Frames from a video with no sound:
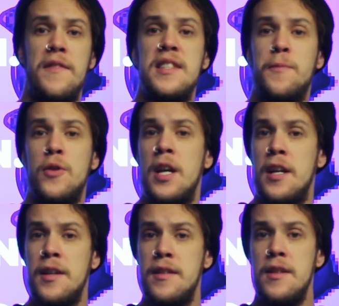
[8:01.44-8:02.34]
of this
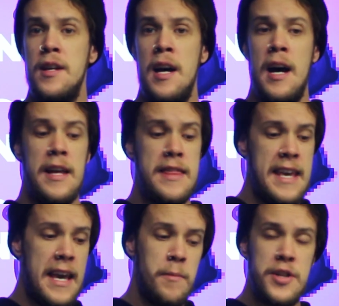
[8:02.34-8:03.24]
product,
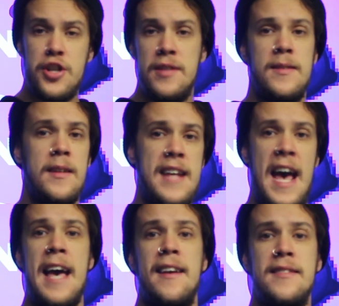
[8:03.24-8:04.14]
the images, the
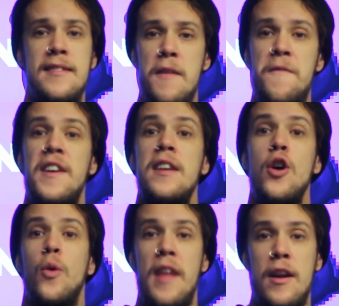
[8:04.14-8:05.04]
text, the
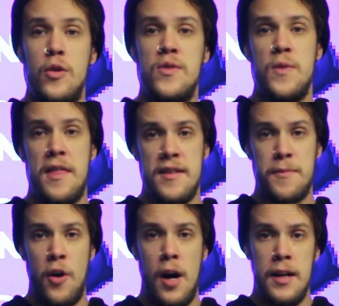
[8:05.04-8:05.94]
video that goes with this
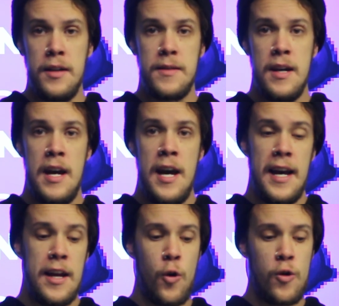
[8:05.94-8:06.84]
product,
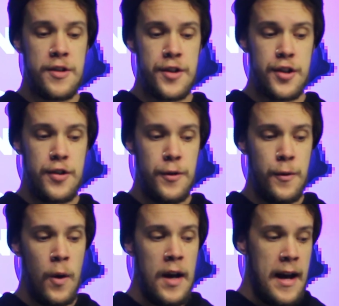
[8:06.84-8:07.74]
in order
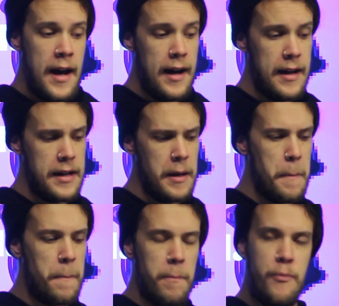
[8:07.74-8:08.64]
to
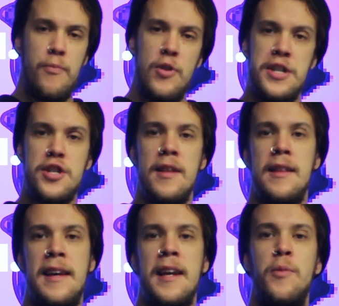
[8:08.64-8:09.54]
breach the
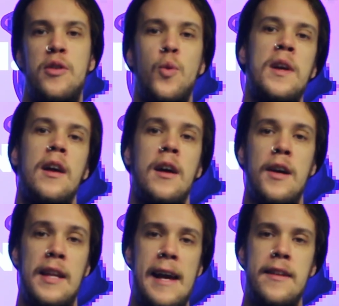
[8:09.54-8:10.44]
link between a
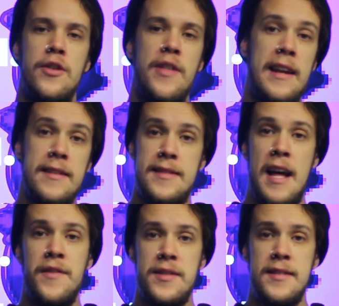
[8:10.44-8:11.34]
collector that has
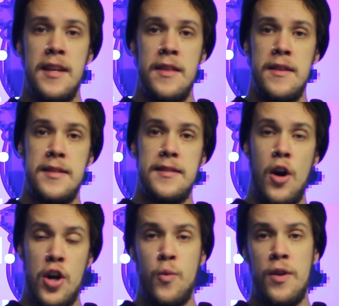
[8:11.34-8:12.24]
never seen this
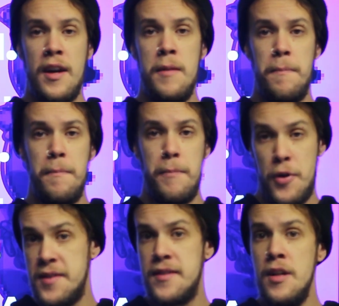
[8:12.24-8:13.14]
artwork in
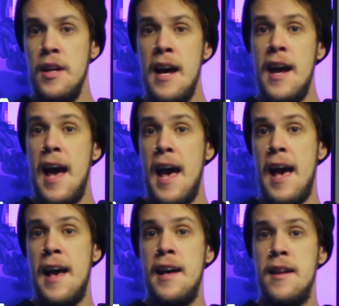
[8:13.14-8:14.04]
person
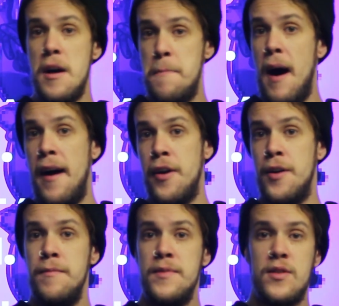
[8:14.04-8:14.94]
and a
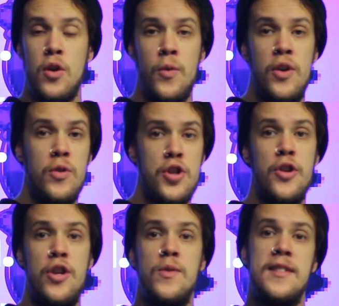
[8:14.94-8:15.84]
buyer. So you
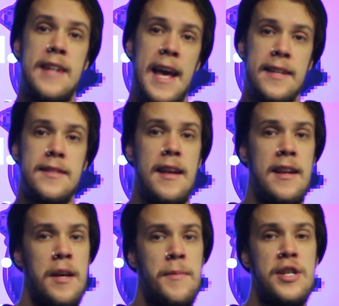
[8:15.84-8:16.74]
should use text
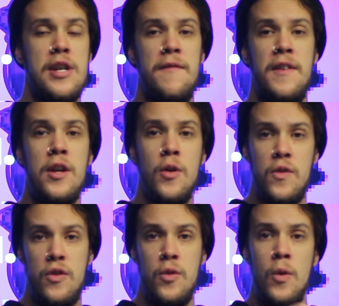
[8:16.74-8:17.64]
and image and video
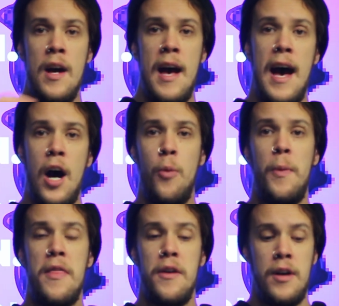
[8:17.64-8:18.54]
to
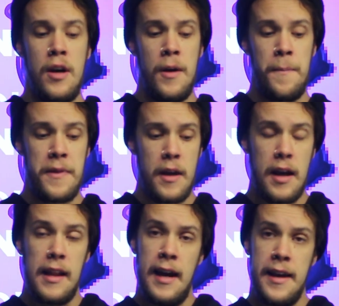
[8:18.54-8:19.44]
help
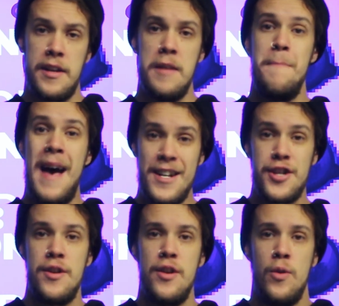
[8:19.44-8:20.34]
the client
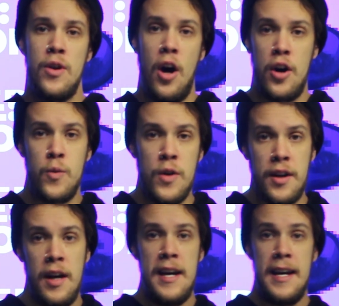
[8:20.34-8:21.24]
imagine your
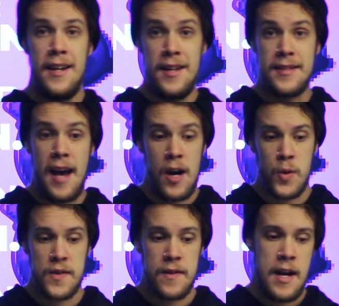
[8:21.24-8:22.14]
artwork in his
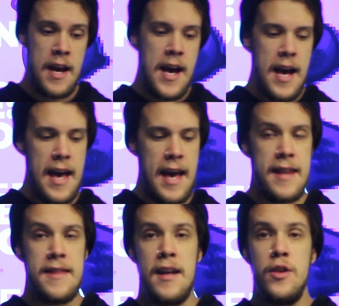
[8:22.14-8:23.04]
house.
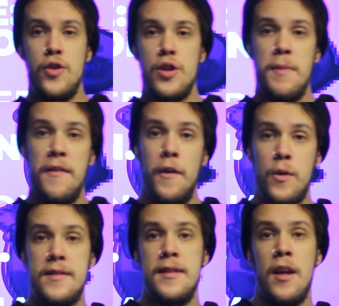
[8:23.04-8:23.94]
And then you should be
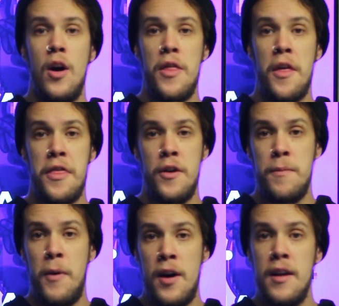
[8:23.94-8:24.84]
focusing on the
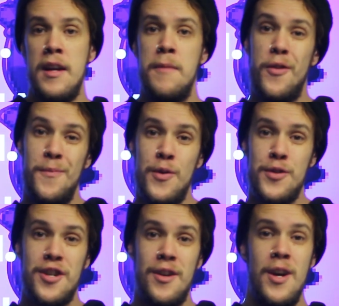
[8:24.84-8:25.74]
third part in
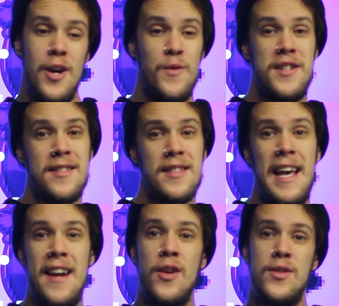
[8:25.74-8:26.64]
promotion, which is
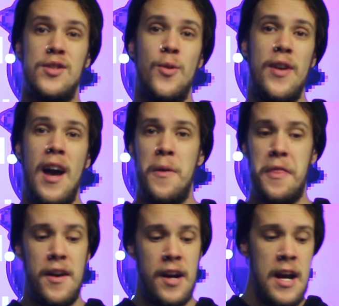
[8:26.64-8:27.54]
getting your story out
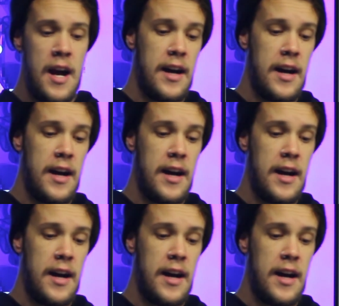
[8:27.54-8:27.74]
there,